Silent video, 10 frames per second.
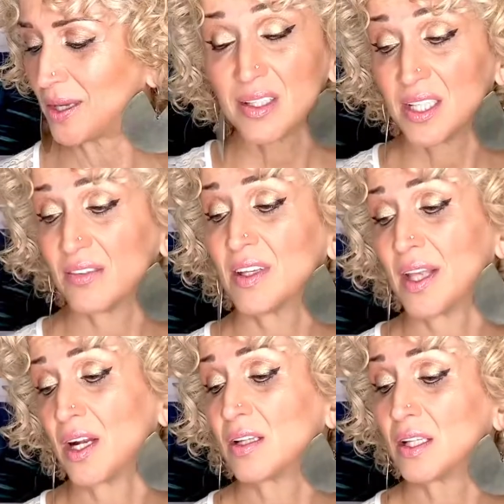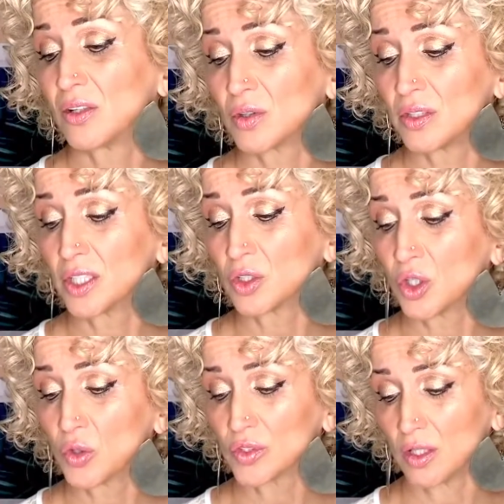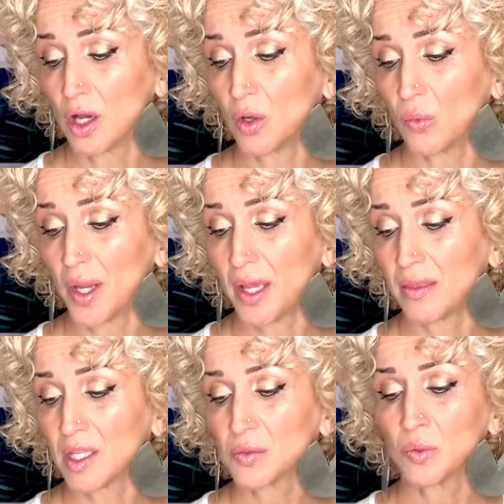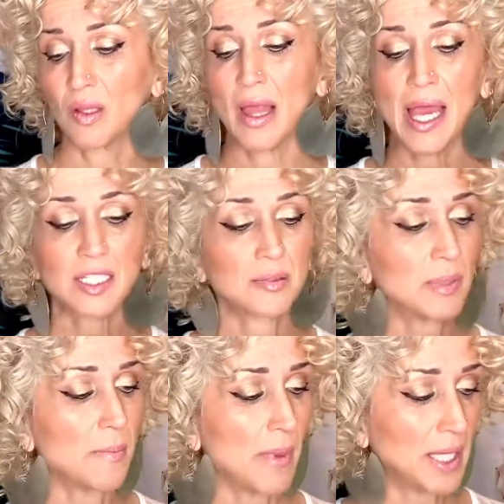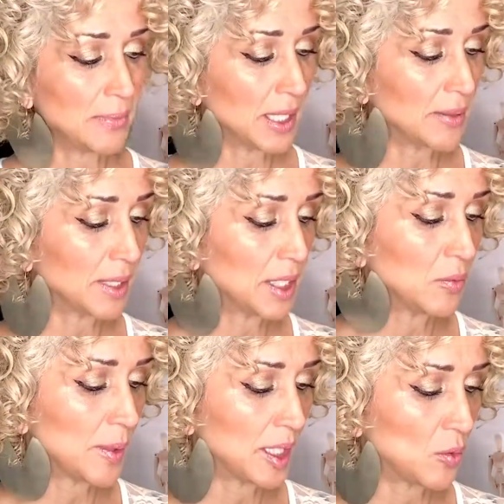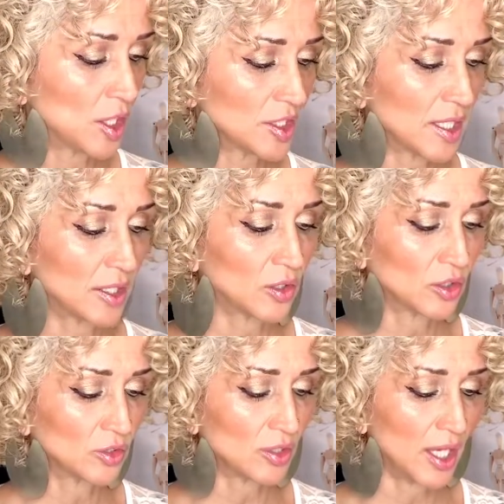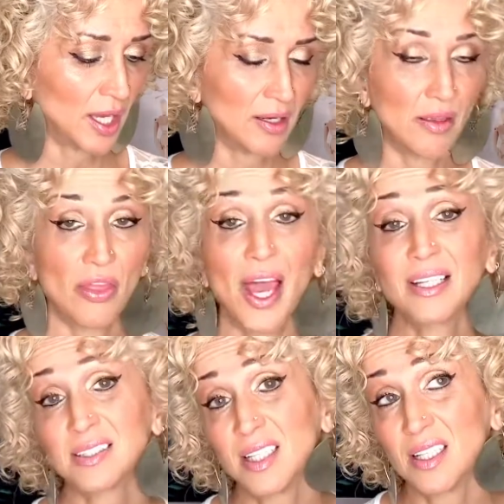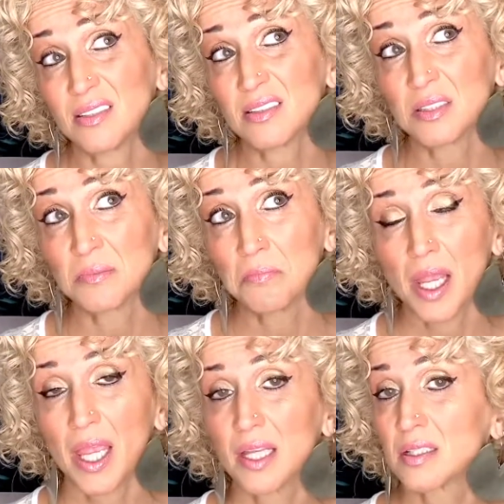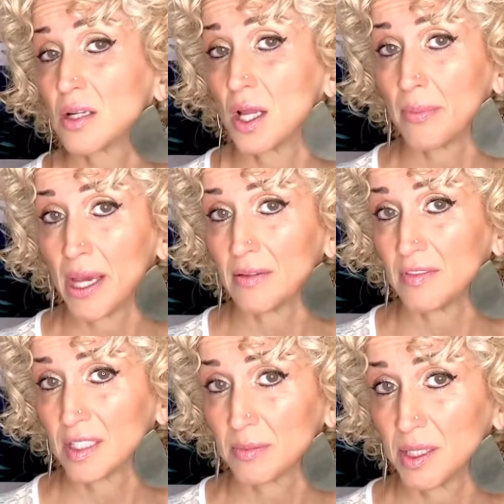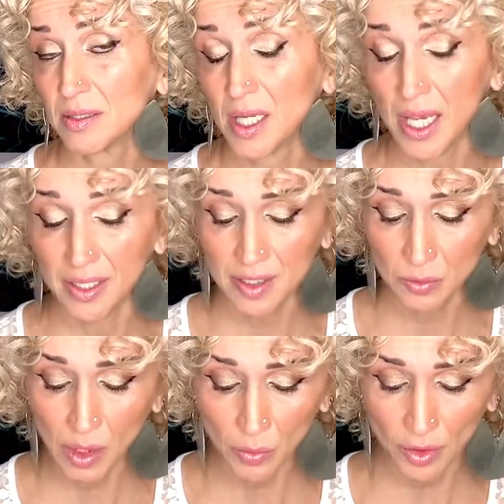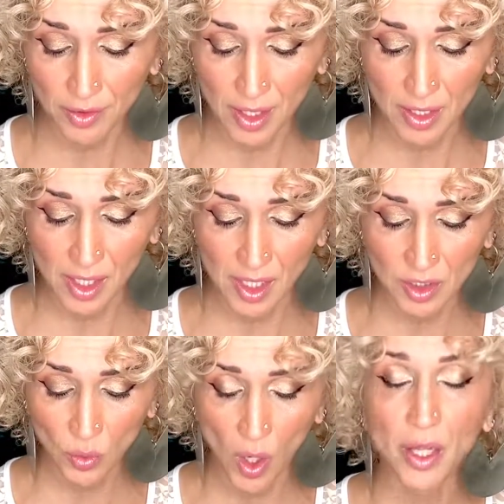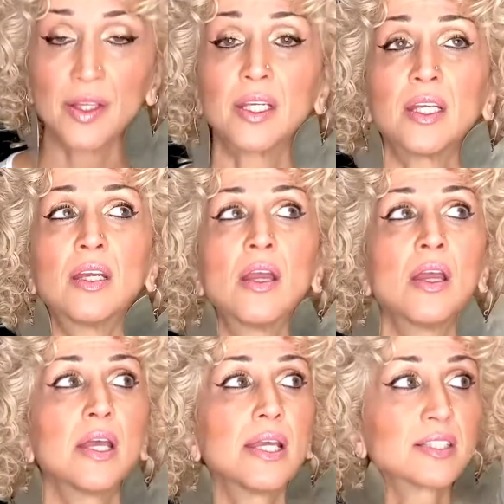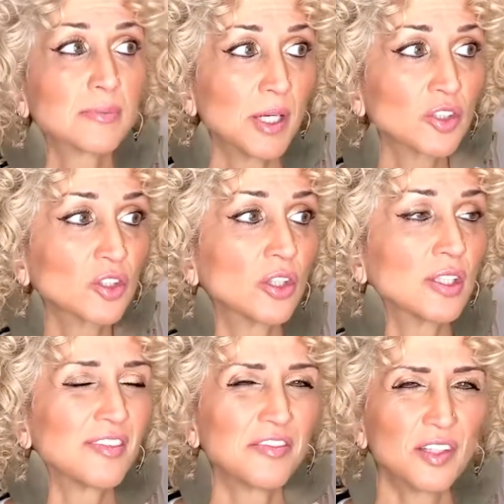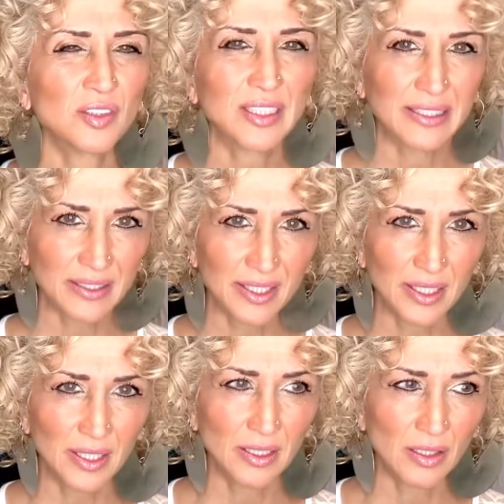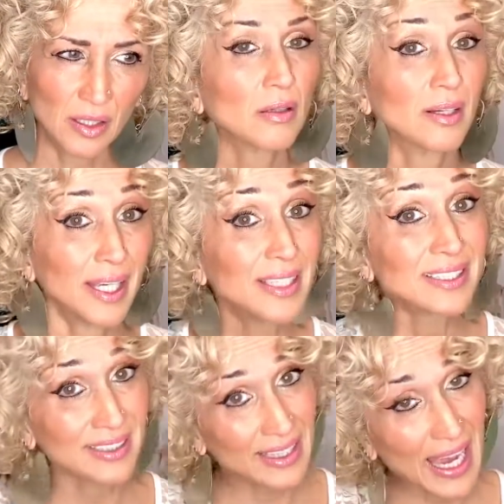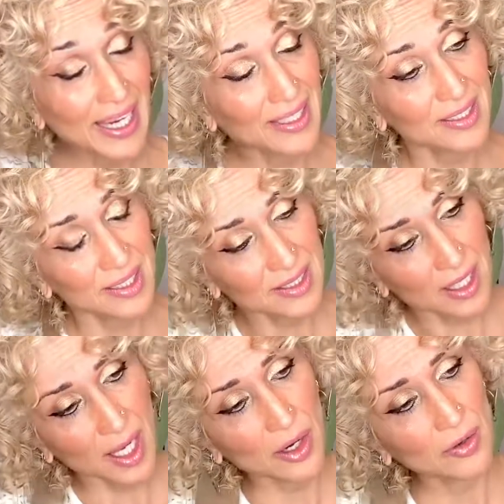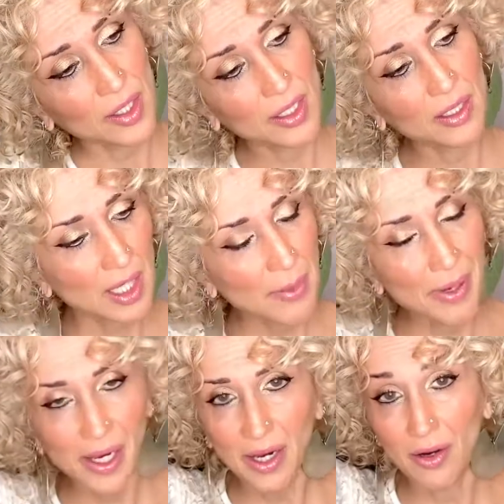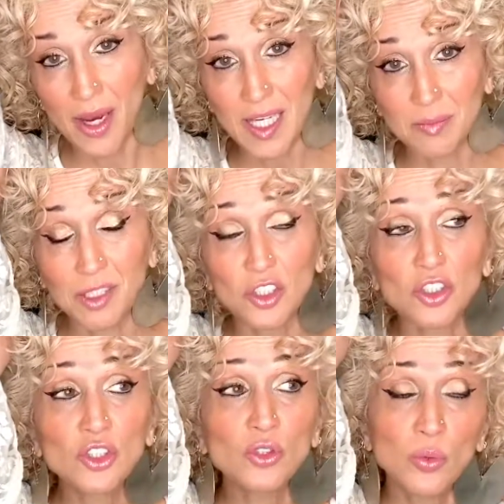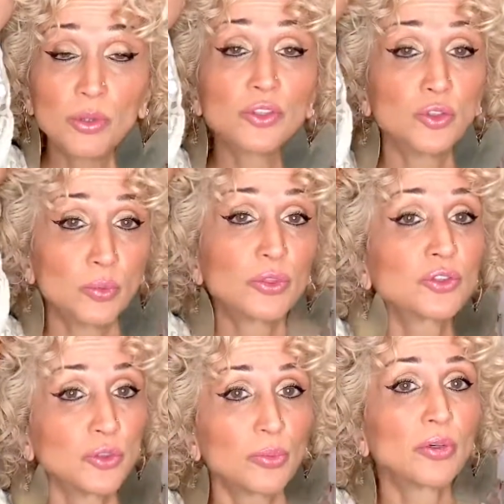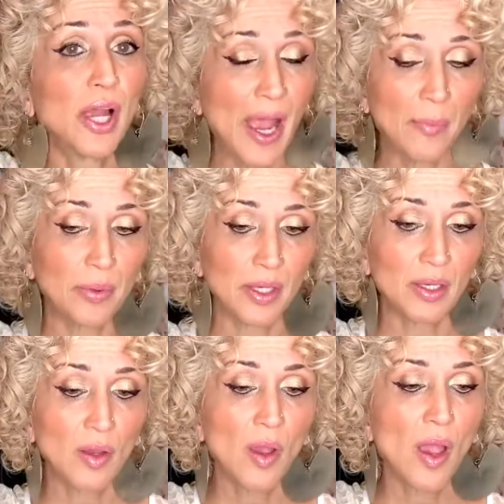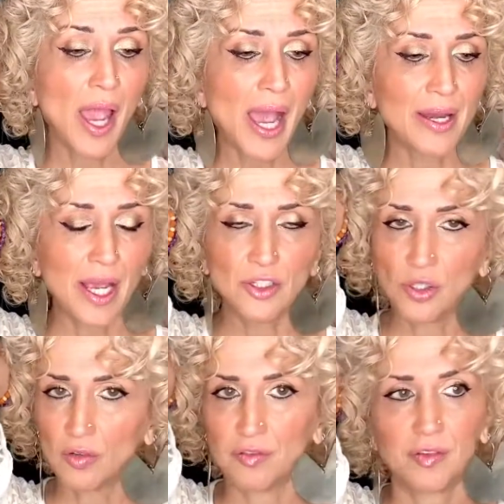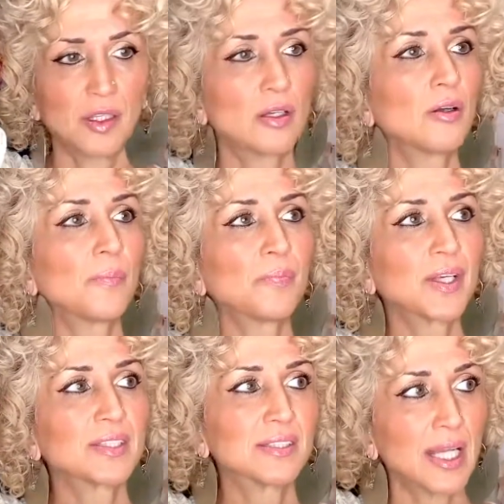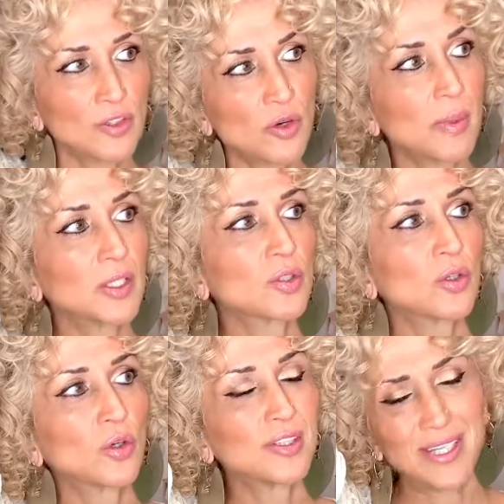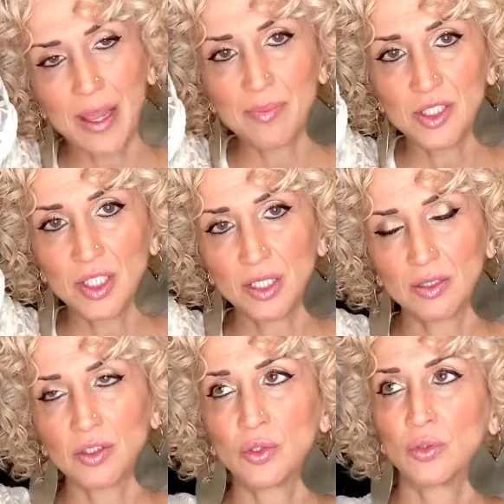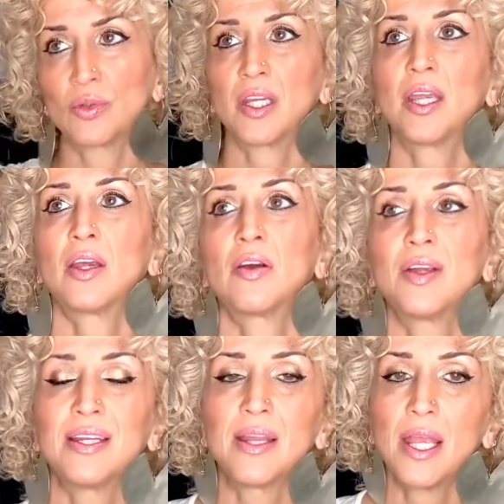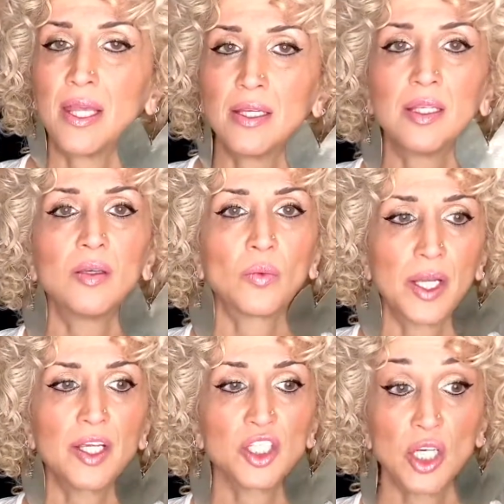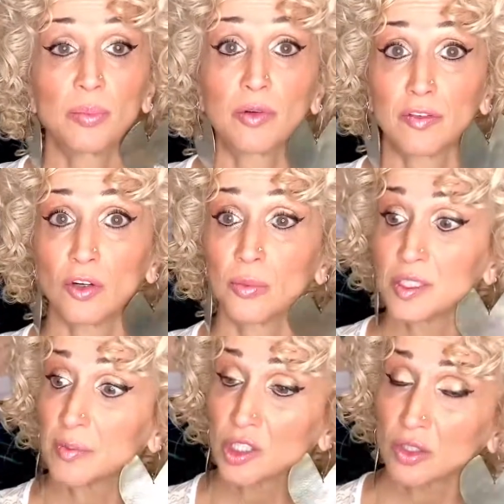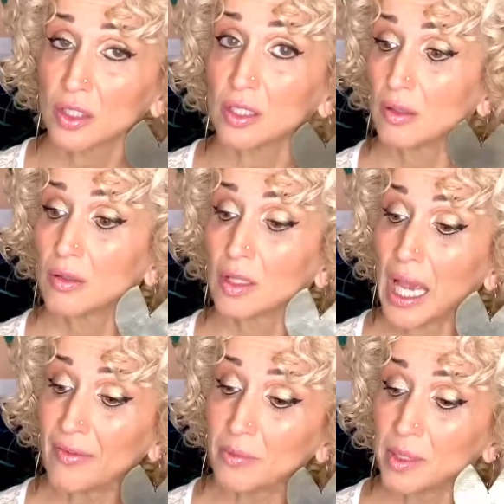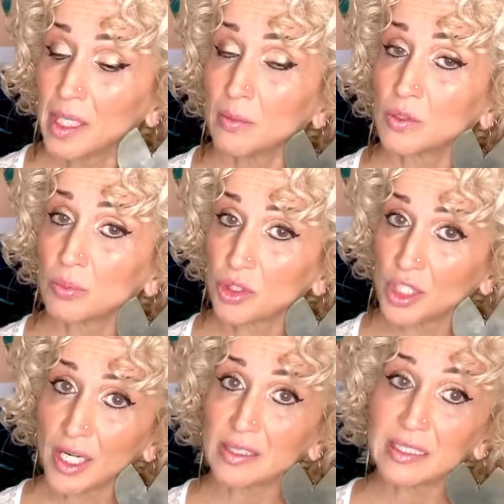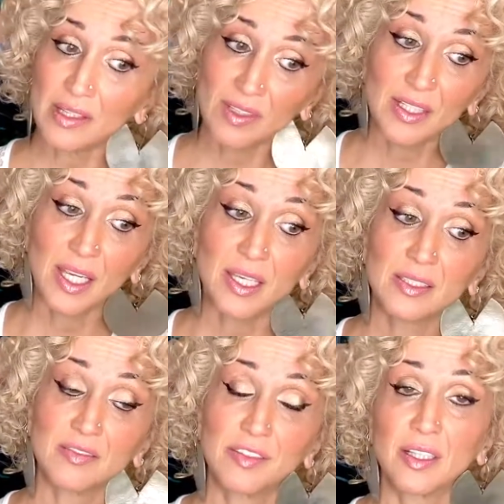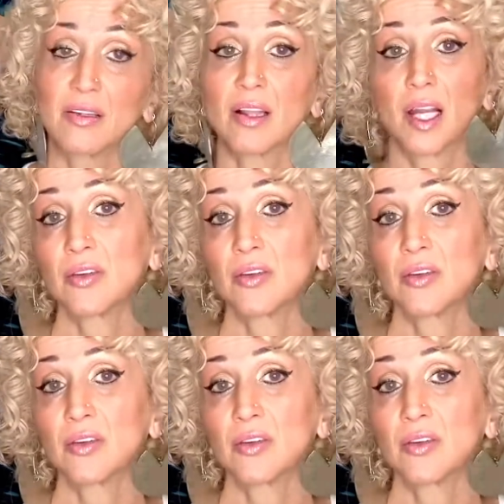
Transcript: Given that a little goes a long way, this would last me many, many, many, many wash cycles. And in that sense, it's not a bad investment, and it's well worth it. It's quality, it smells good, it feels clean, it's light, it's airy, and my hair has been super, super, super happy, and I don't feel it's detrimental or damaging to the hair in any way, shape, or form, especially having been able to push it out to 7 days and feeling like I